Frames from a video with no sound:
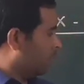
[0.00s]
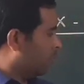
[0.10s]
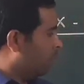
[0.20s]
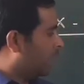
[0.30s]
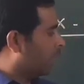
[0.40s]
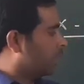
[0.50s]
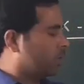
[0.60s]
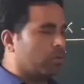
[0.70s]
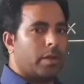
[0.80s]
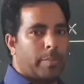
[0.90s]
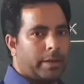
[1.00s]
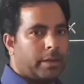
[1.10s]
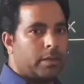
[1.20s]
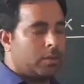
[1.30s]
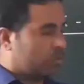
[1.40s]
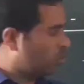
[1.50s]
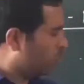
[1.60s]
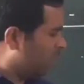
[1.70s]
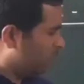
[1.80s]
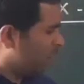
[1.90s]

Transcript: male heterogamety. So we